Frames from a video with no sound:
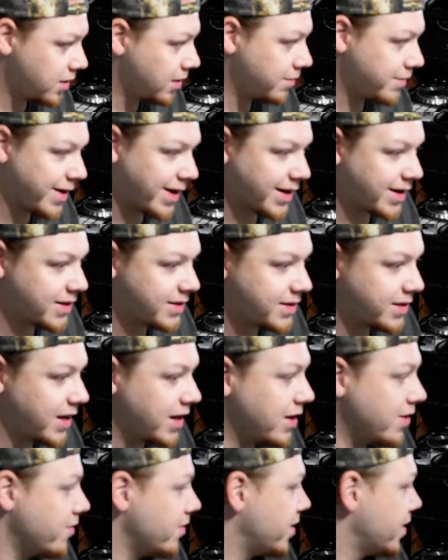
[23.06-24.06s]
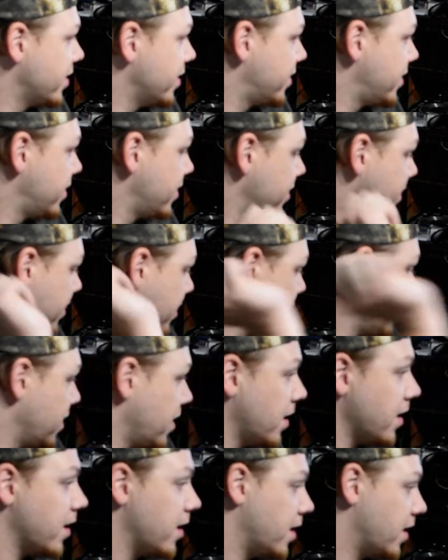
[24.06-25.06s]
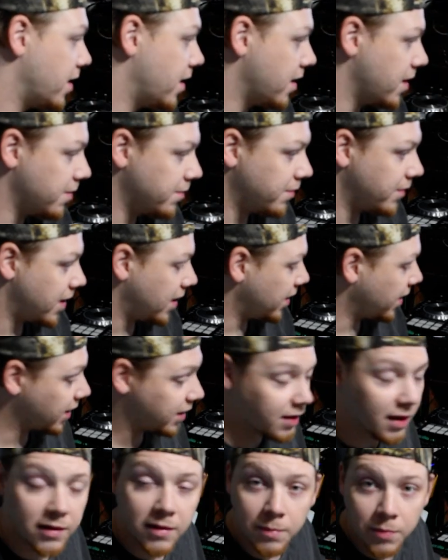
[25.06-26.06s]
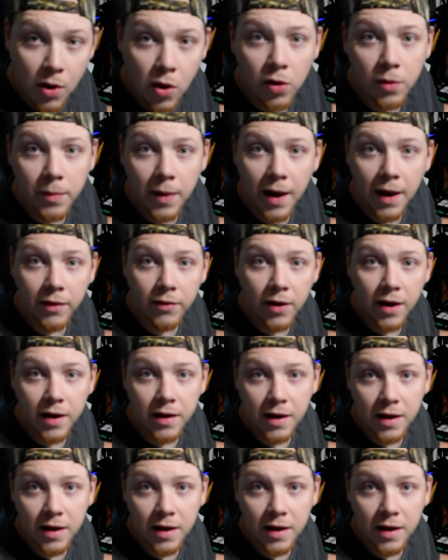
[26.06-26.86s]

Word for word: I'm not going to say who it is. Um, I like collecting Pokemon, right?